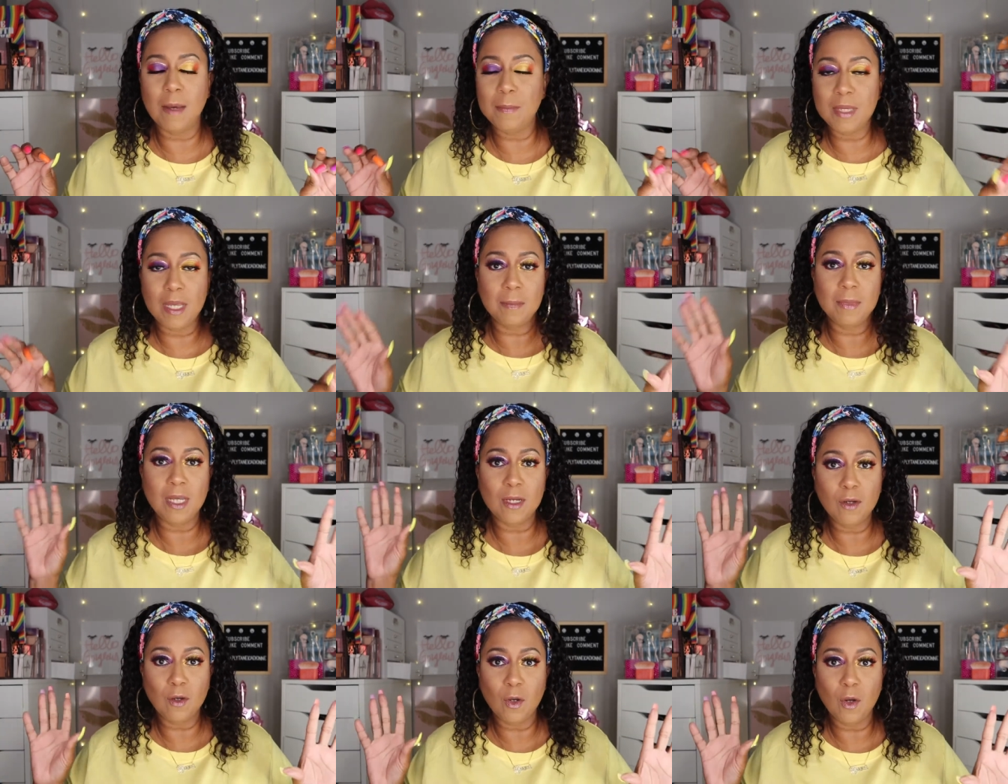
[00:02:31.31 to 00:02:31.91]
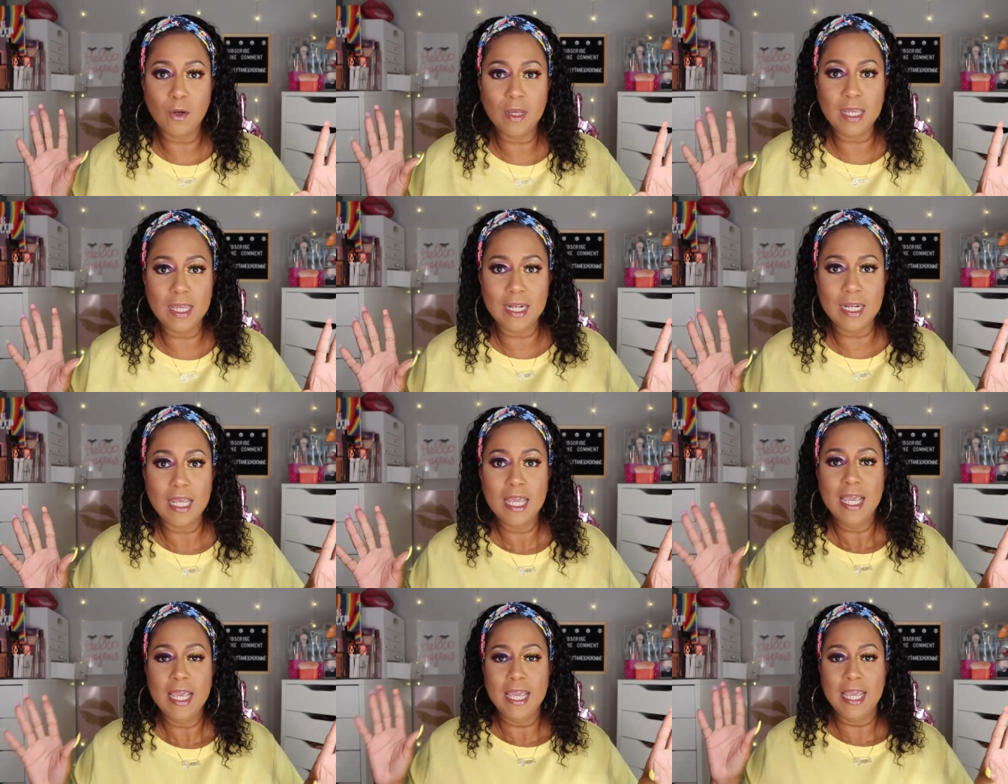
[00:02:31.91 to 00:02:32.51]
i mean i'm not gonna go
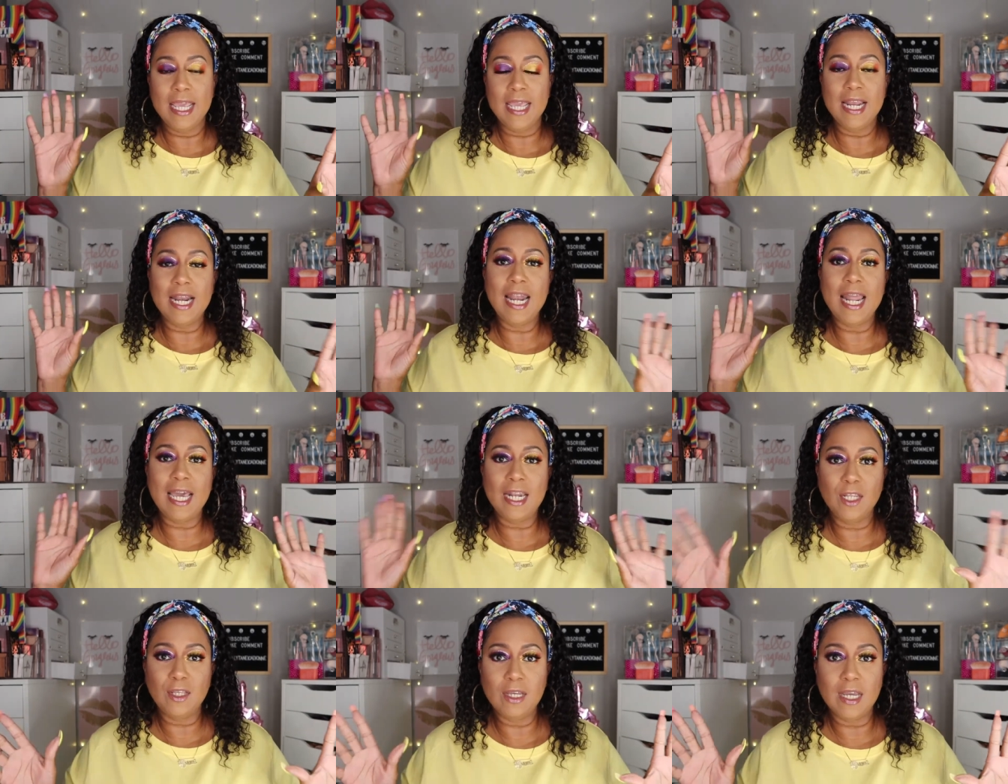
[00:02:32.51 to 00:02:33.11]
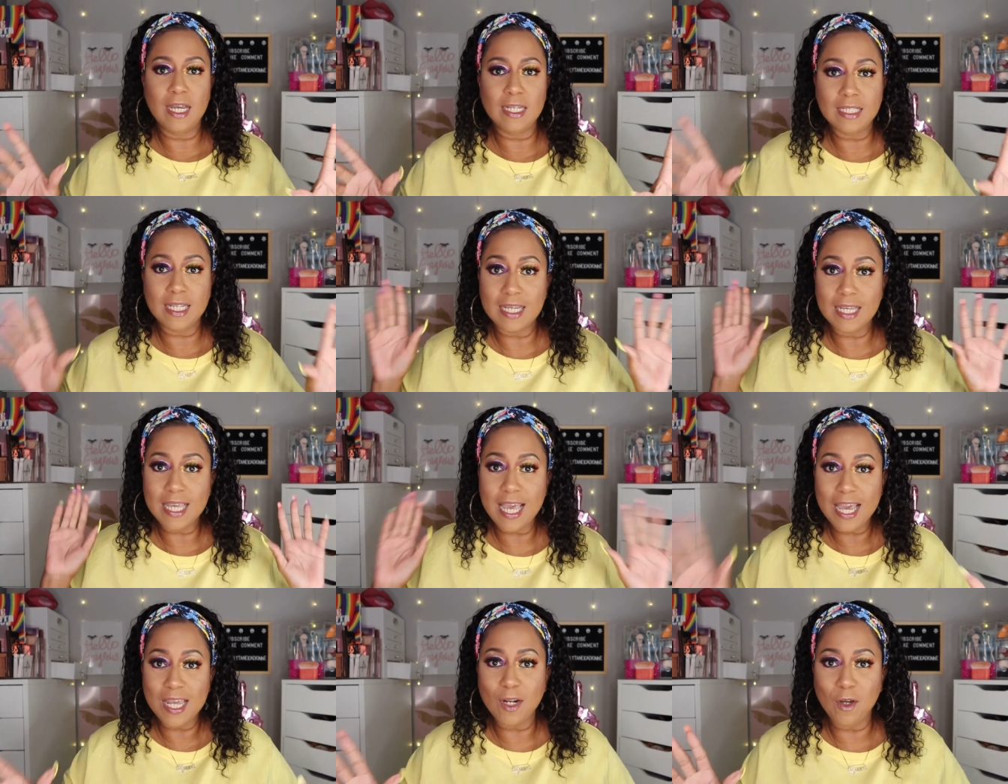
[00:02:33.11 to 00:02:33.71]
ahead and lie to you guys i
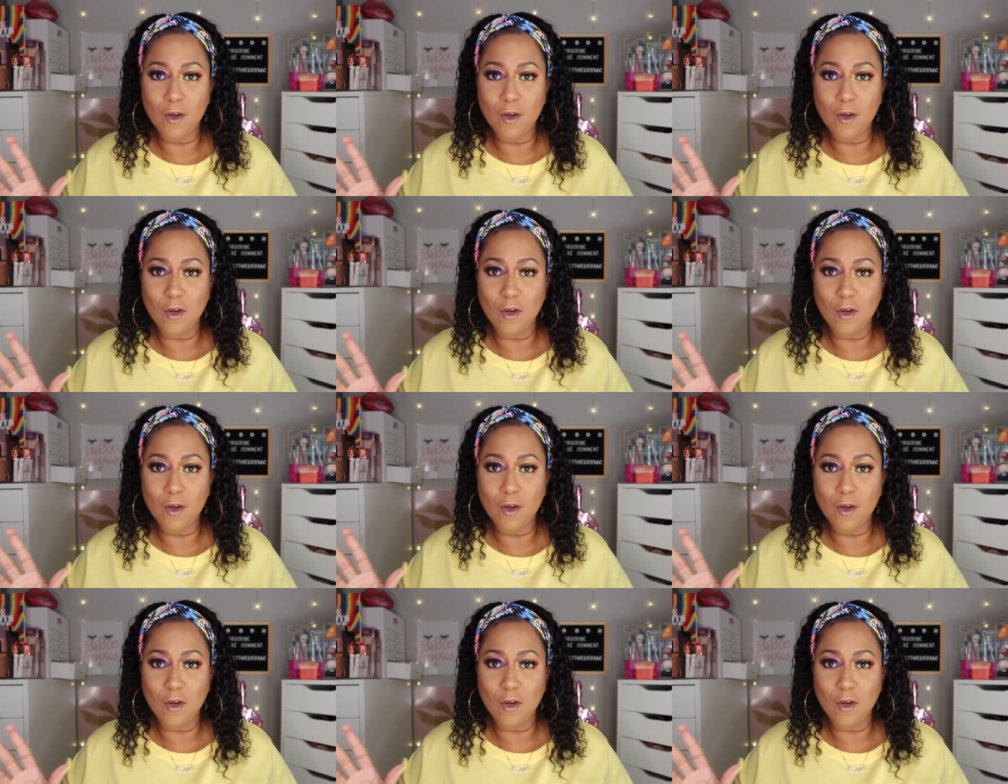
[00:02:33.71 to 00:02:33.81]
got